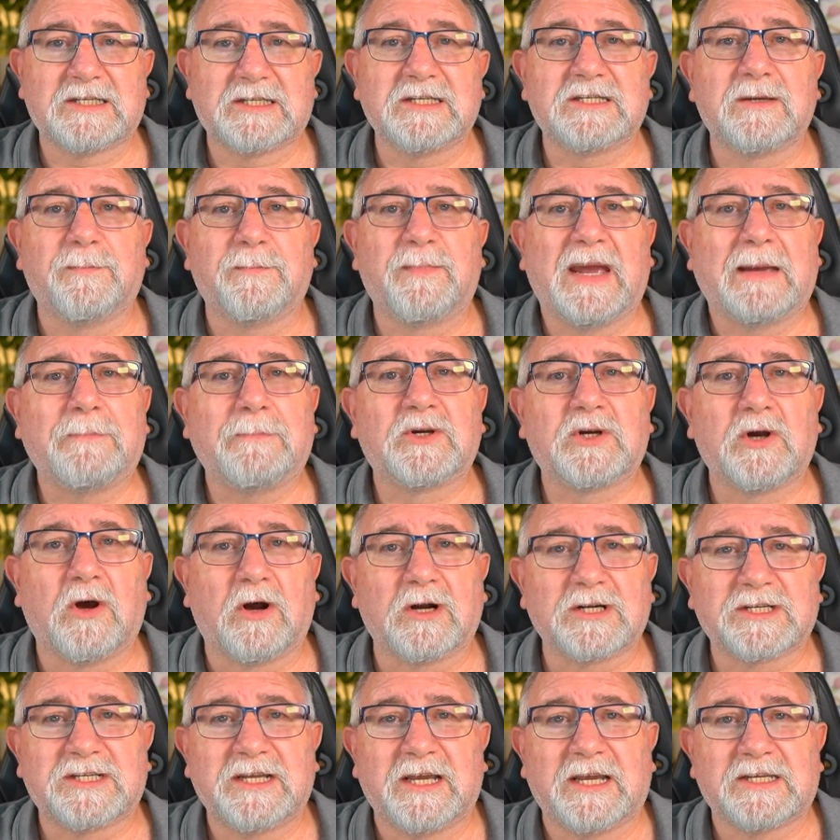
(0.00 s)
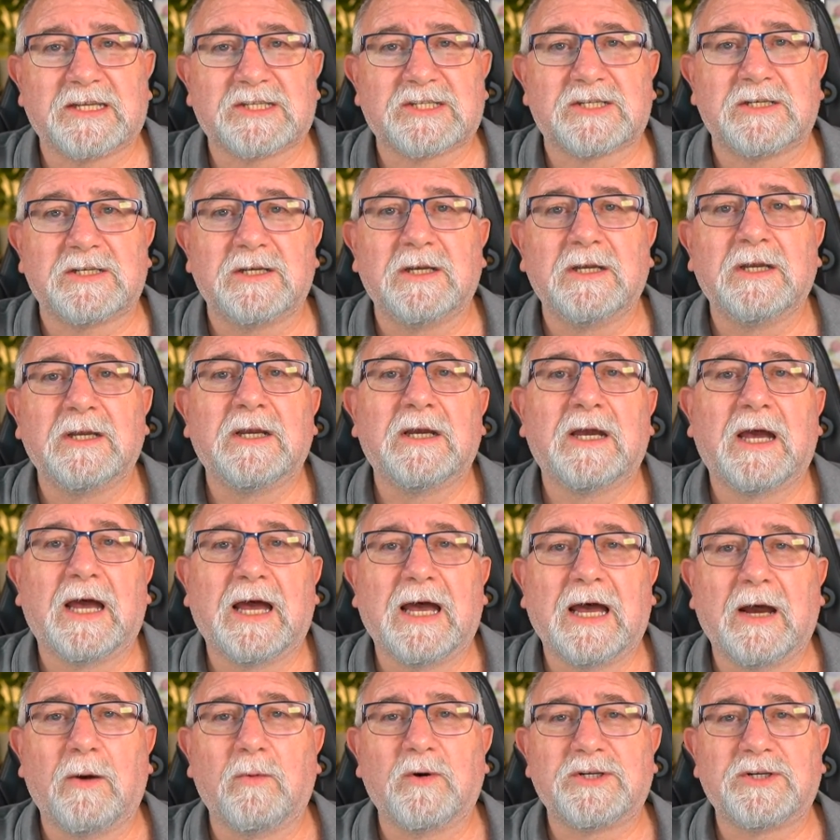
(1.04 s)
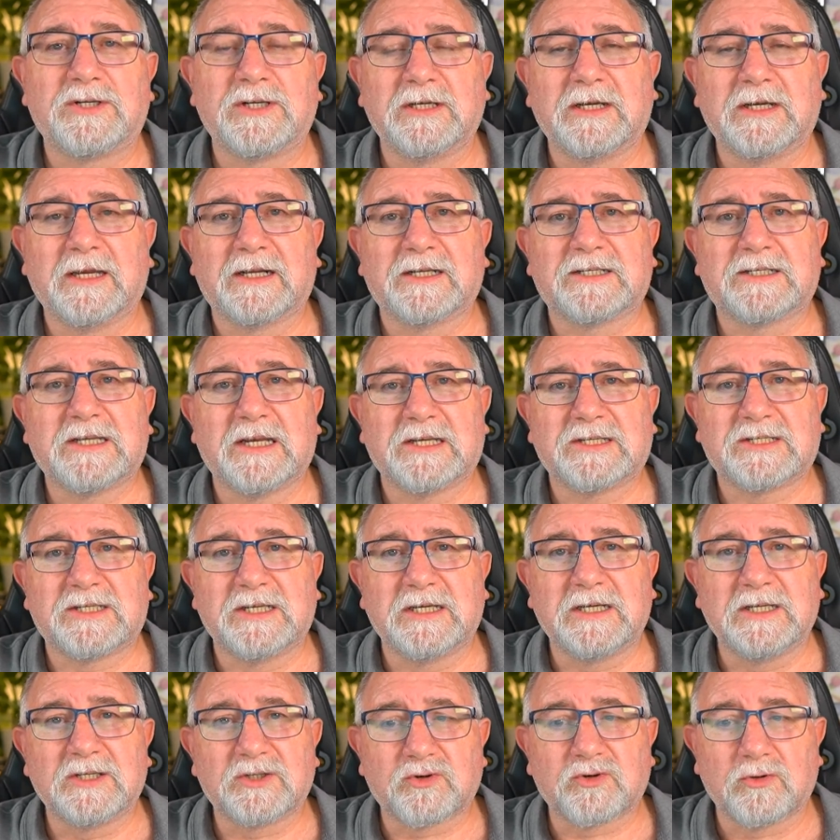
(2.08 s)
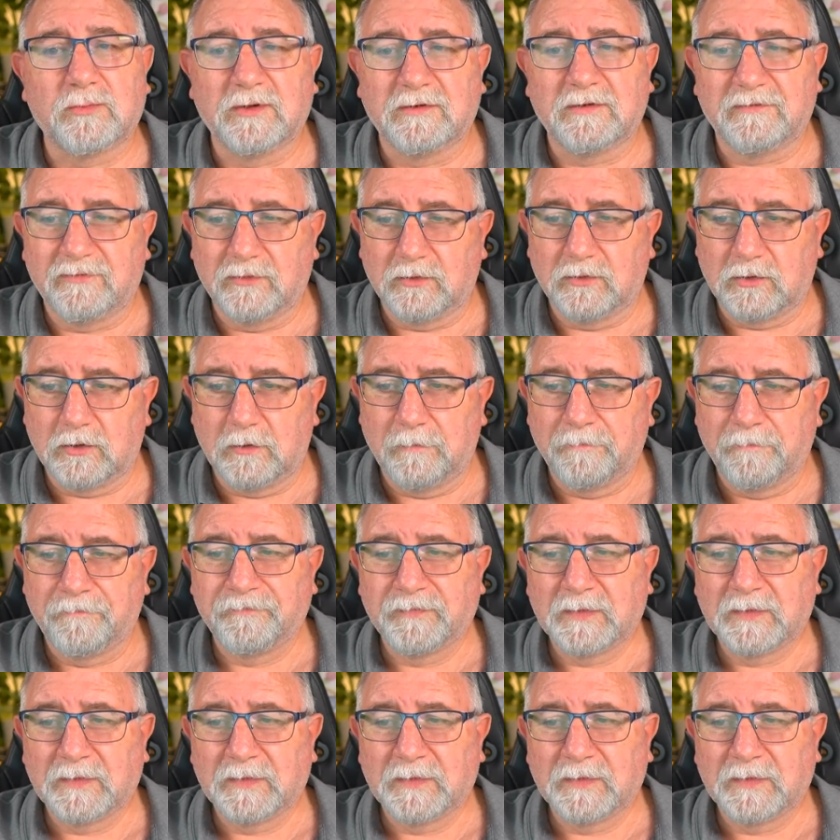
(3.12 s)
There's a Babcock test, which you can get a testing instrument for.